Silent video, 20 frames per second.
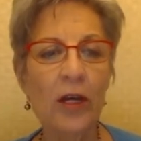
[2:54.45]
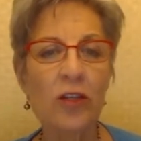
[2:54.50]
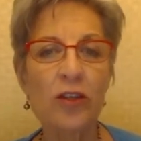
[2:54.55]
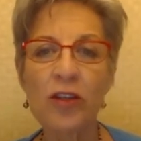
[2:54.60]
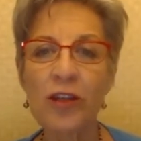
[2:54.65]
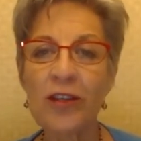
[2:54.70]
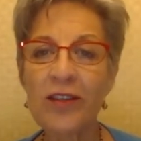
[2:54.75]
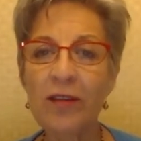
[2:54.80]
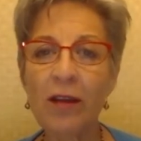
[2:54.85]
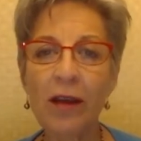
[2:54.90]

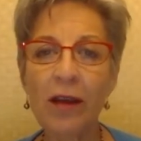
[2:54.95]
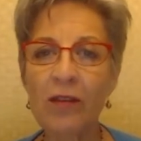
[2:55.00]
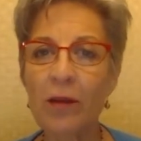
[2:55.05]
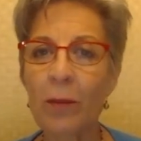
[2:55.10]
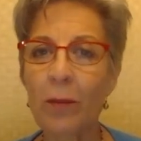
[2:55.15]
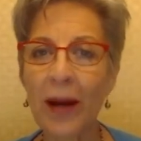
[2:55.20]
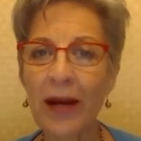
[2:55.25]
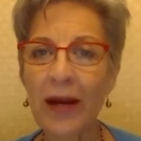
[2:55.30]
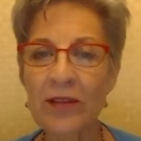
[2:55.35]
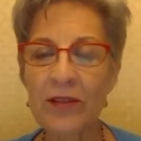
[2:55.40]
just like the
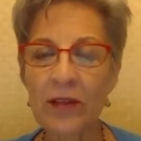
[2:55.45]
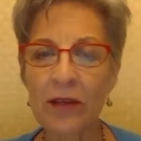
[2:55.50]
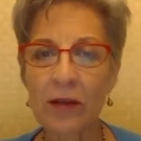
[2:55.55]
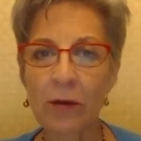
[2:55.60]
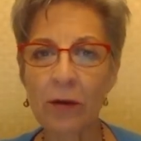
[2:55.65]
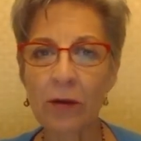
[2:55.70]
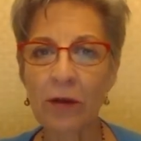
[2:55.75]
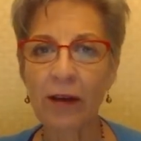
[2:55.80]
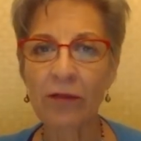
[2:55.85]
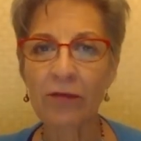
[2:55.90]

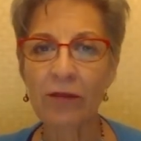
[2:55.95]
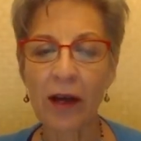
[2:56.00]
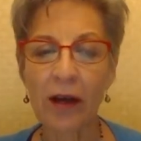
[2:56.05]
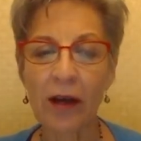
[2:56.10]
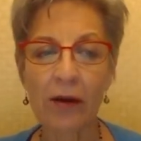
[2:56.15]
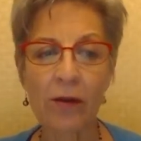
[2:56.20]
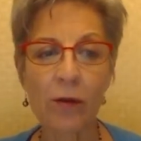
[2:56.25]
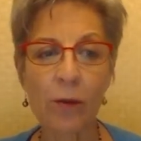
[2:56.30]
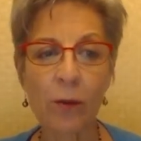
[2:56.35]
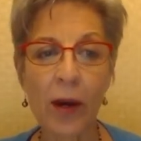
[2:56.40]
bicycle left
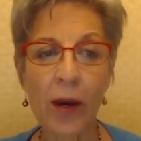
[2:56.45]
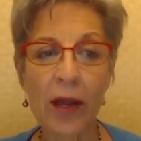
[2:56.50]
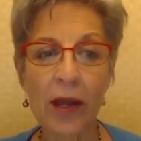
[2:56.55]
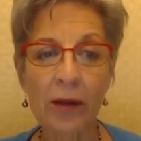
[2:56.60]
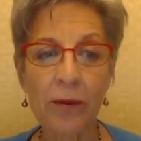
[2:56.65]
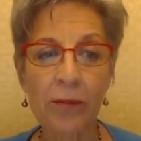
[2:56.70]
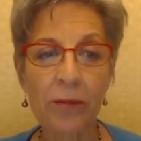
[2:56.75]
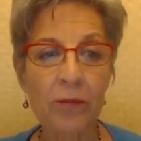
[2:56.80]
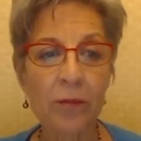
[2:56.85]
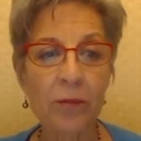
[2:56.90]
out in the rain.